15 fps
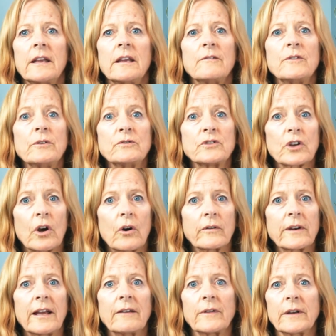If you don't
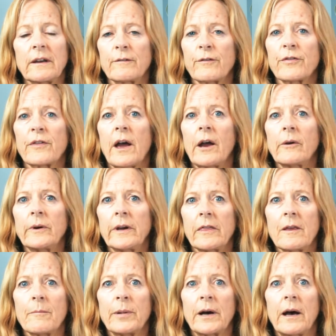have enough thyroid in
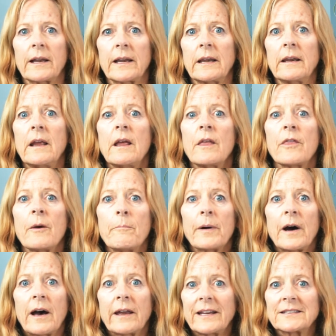the body, the
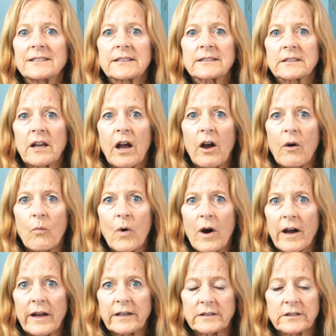body does not
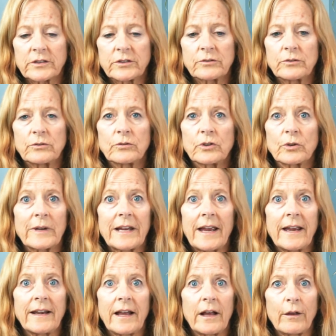want to
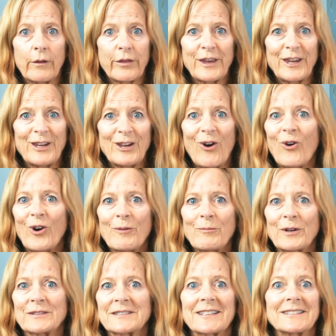create healthy hormones.